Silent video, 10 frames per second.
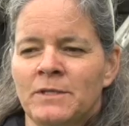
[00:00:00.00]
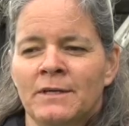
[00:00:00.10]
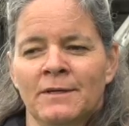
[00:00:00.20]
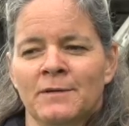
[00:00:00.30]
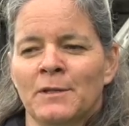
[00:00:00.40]
of
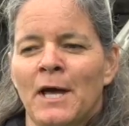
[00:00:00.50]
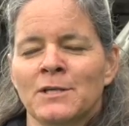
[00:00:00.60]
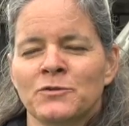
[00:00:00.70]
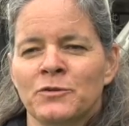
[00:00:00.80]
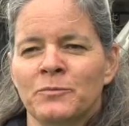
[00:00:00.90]
the
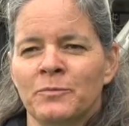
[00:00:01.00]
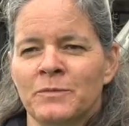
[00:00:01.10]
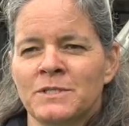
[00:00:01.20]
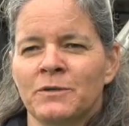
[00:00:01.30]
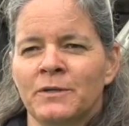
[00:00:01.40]
classroom
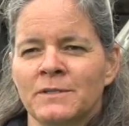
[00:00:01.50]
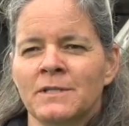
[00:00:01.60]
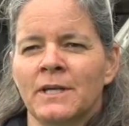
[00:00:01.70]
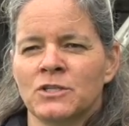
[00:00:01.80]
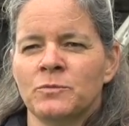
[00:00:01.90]
materials,
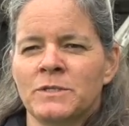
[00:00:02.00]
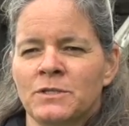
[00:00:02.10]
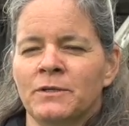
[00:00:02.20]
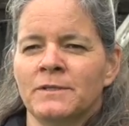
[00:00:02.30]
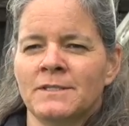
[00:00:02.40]
the lecture
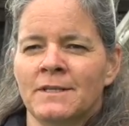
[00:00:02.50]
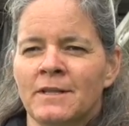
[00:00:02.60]
materials that